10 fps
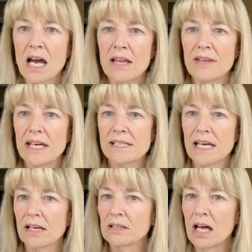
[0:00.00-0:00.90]
They
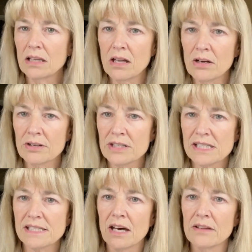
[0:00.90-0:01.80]
take a lot longer to
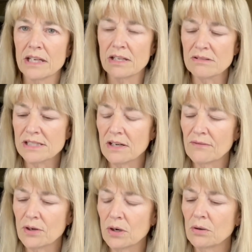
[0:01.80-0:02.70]
sell, and they don't sell
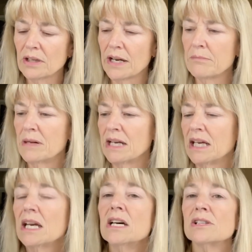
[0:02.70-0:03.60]
for a whole lot of
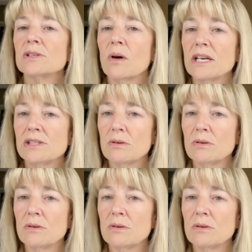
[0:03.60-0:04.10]
money. So I